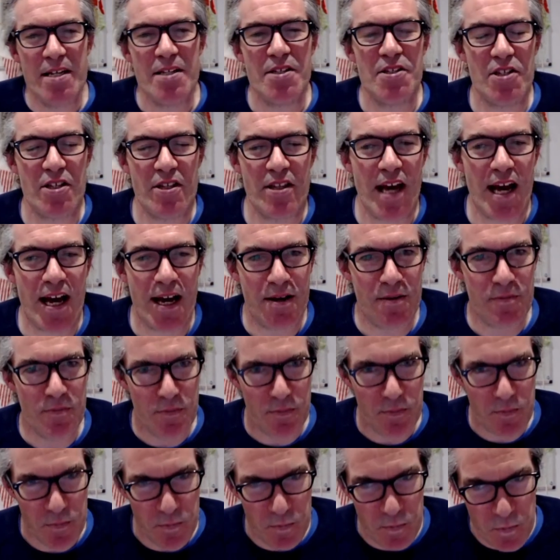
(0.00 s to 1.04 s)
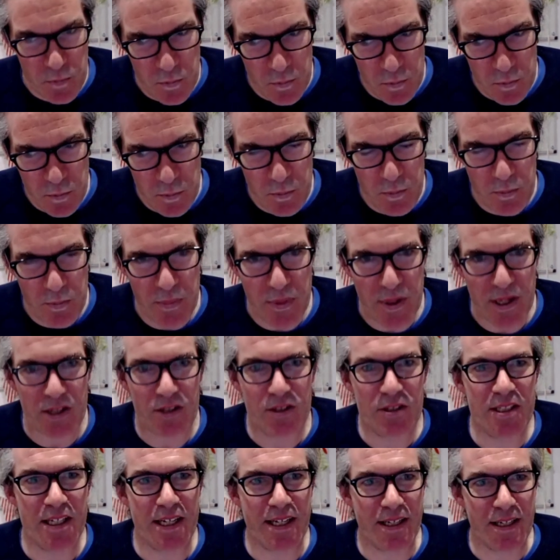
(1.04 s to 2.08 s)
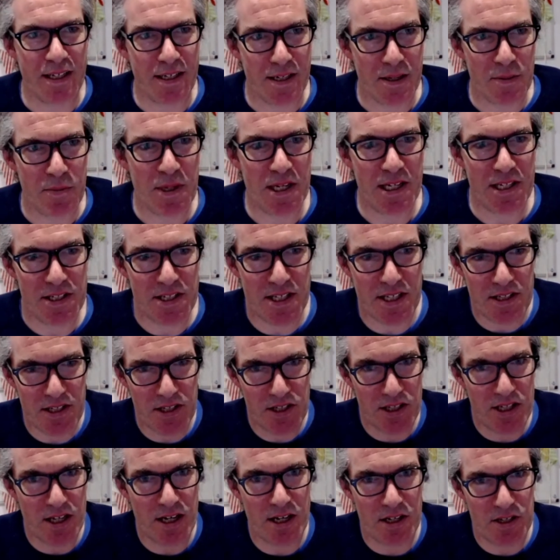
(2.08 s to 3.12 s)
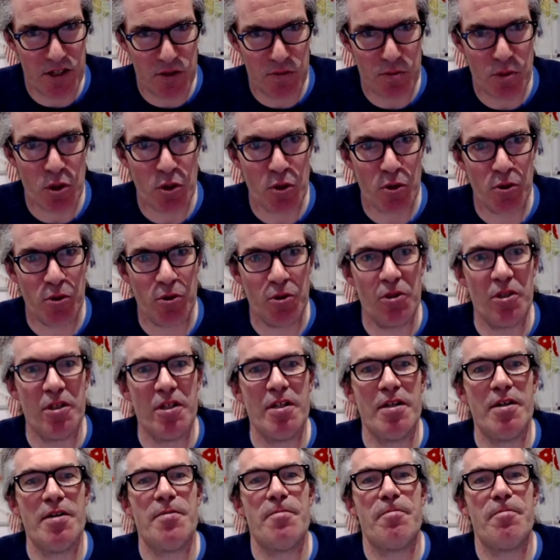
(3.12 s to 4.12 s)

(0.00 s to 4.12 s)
So that building an ability to start small,